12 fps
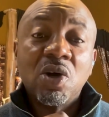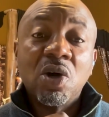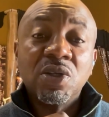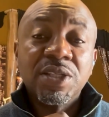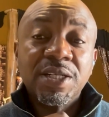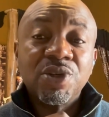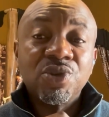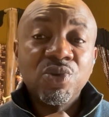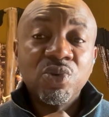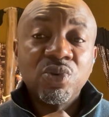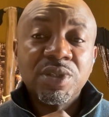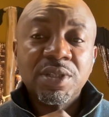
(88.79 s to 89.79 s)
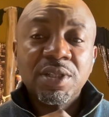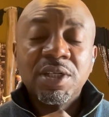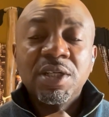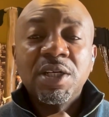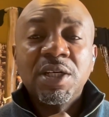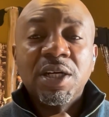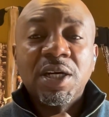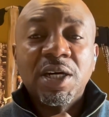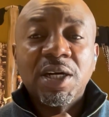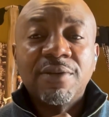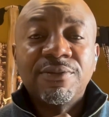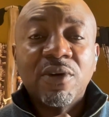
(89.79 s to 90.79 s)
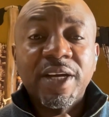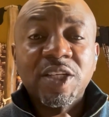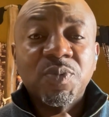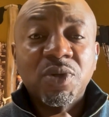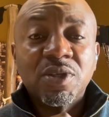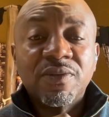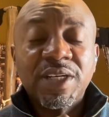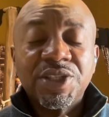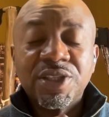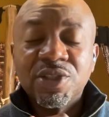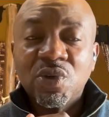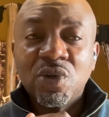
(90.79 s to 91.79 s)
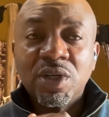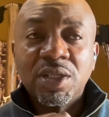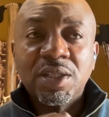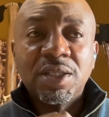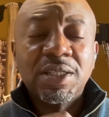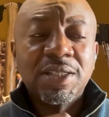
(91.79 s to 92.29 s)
alternate route for export of Nigeria's oil.